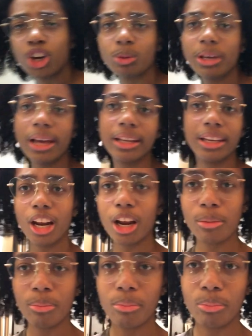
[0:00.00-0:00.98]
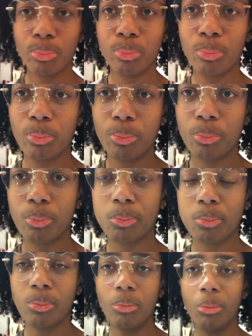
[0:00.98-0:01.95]
We gotta get our
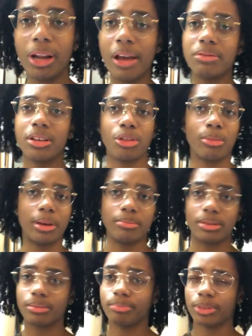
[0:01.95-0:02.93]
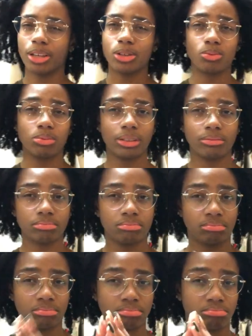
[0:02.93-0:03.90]
life together, babes. Cause what
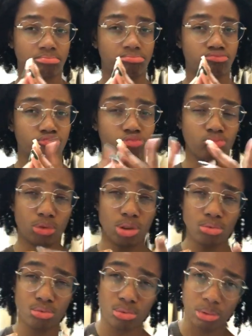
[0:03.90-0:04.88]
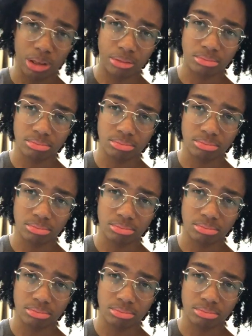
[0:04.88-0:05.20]
are you doing?